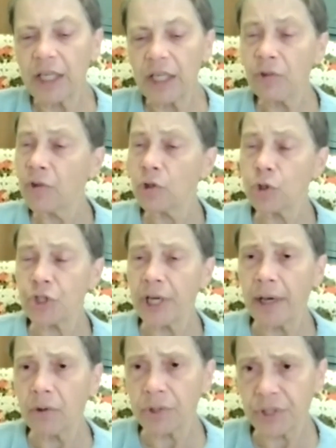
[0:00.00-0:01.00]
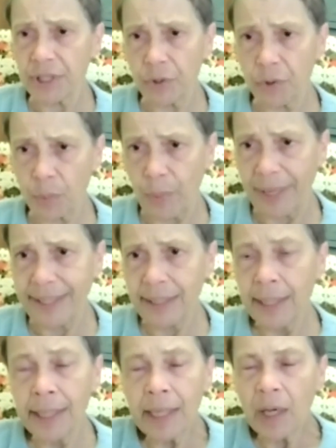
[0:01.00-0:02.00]
If your child is underweight,
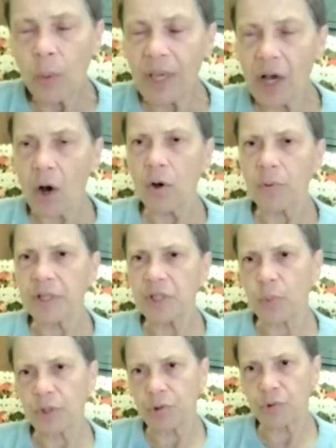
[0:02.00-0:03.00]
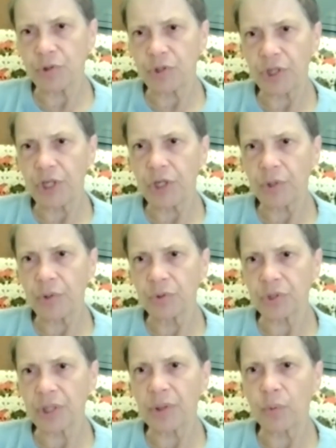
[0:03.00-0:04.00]
we always want you to
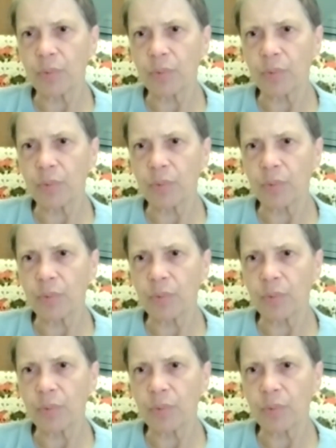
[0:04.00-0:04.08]
use the